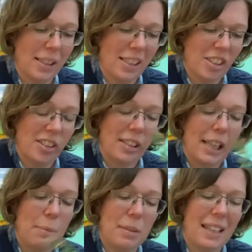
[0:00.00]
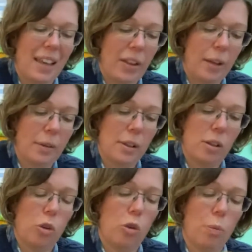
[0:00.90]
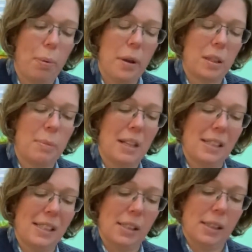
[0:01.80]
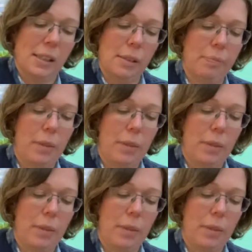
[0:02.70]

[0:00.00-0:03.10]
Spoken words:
just to keep them together, or poke them in and then tie them.